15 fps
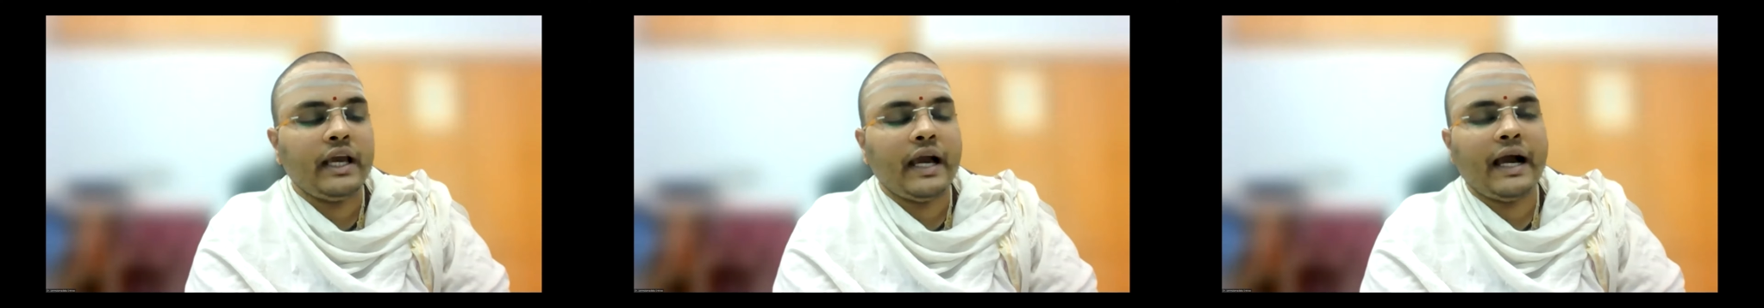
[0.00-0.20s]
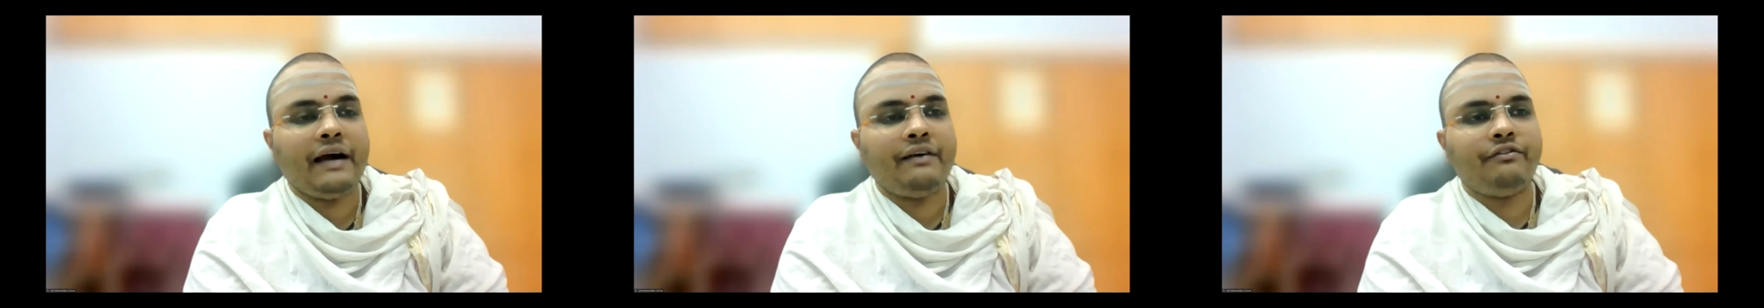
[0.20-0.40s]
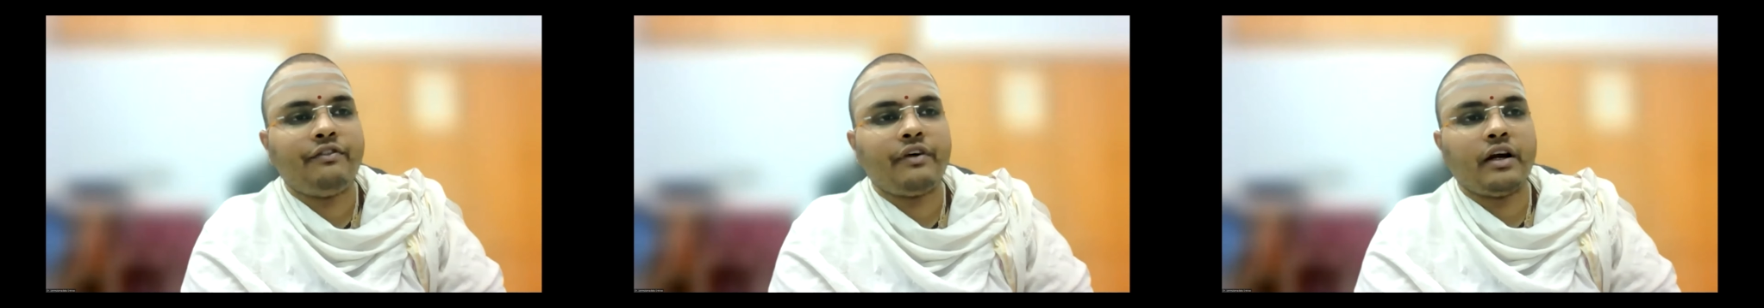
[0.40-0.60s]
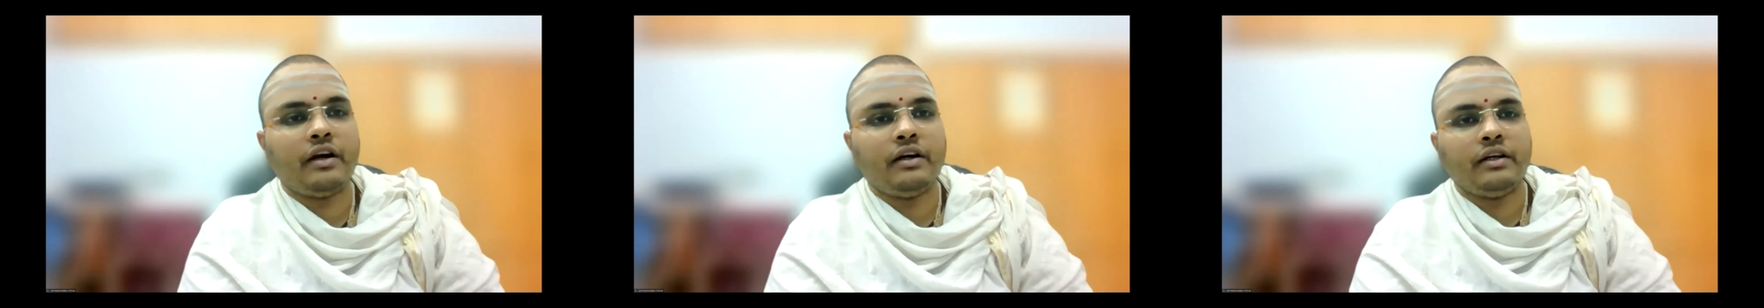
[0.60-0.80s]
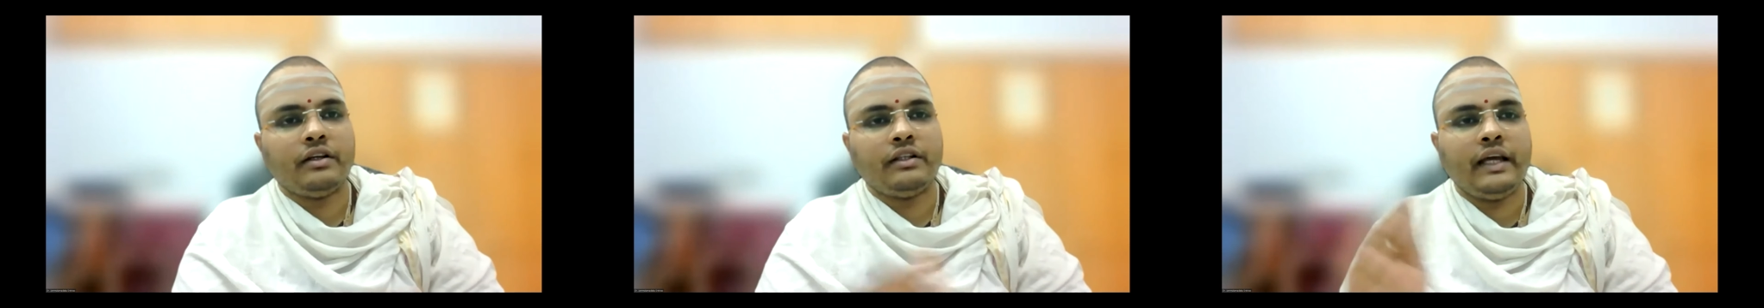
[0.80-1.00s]
have
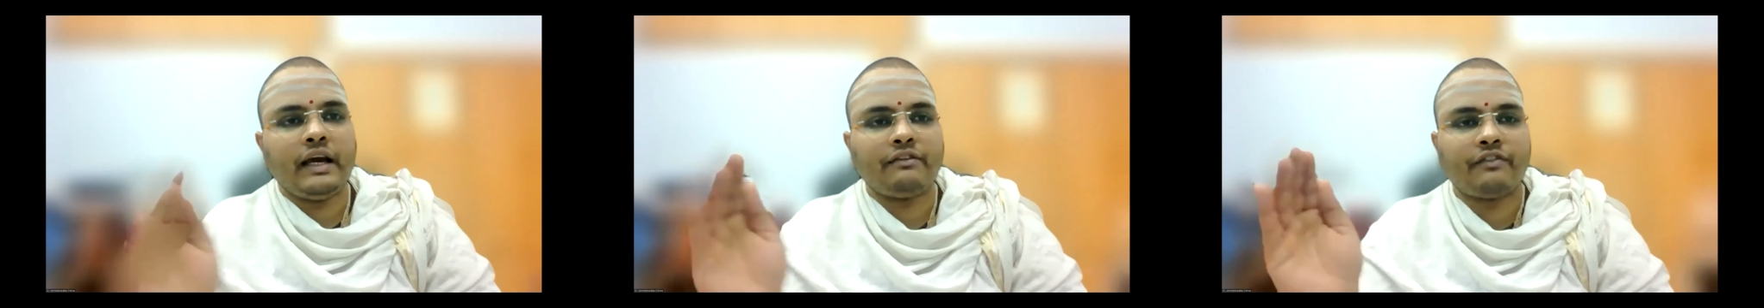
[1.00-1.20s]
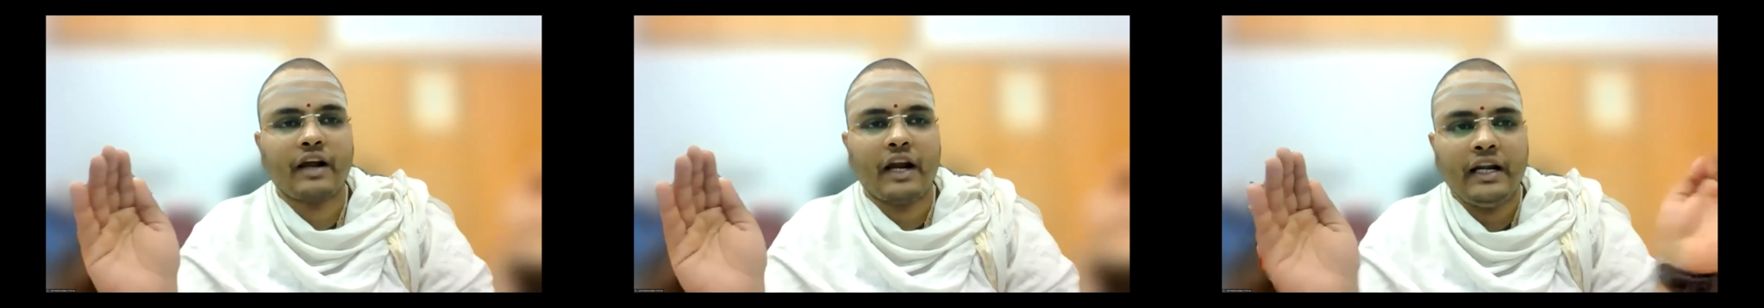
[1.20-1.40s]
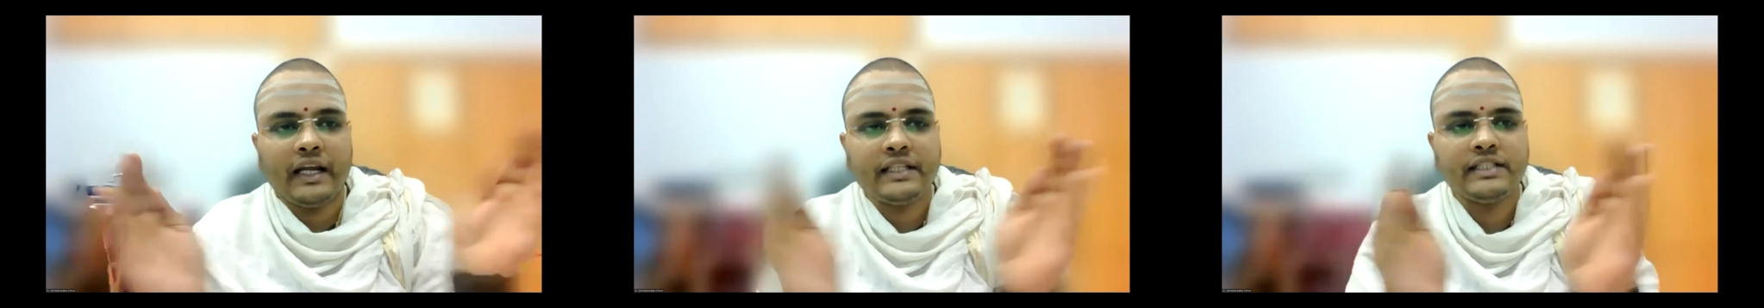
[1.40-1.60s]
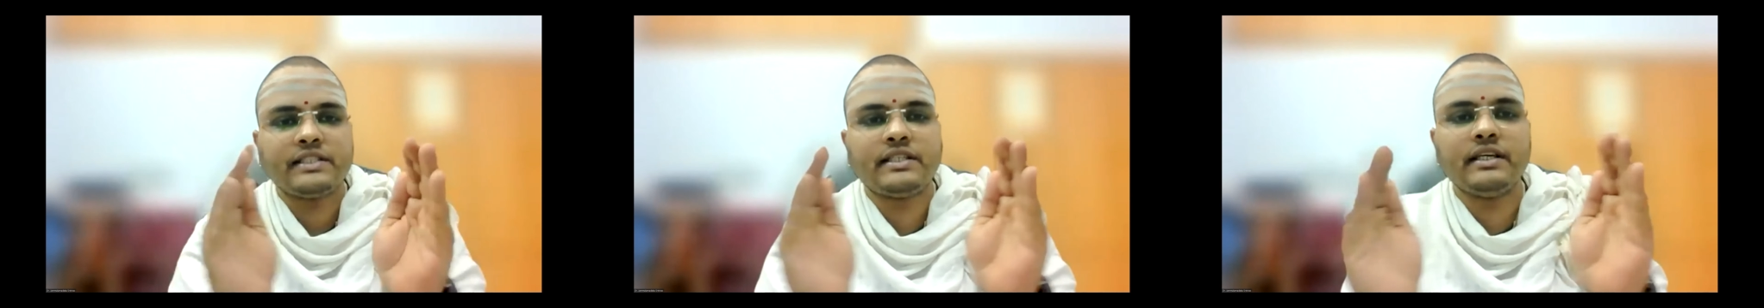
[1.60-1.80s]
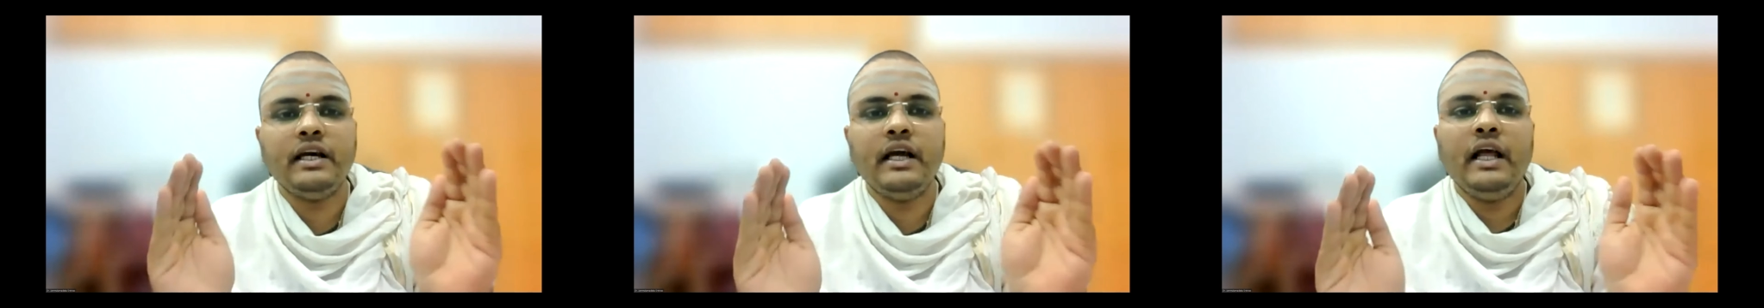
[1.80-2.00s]
uh, they have condensed
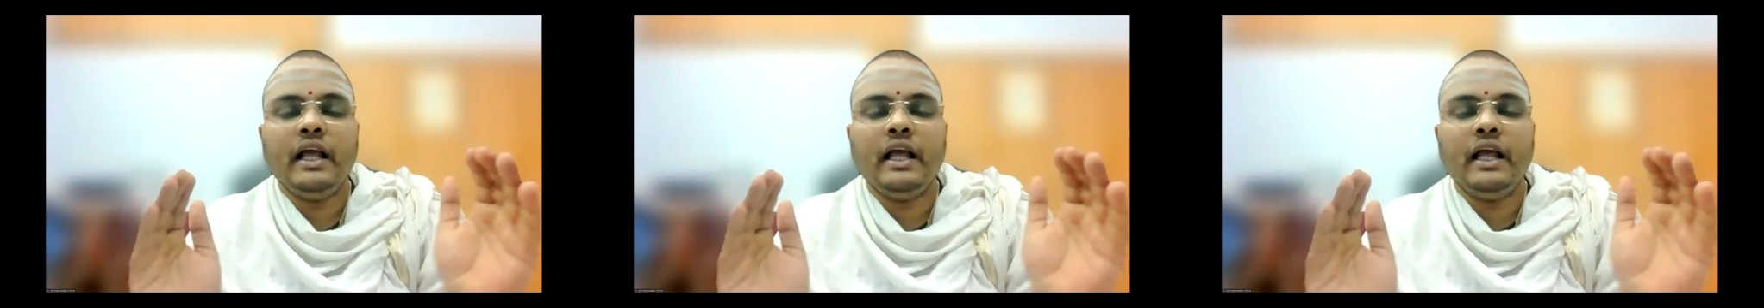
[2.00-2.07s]
the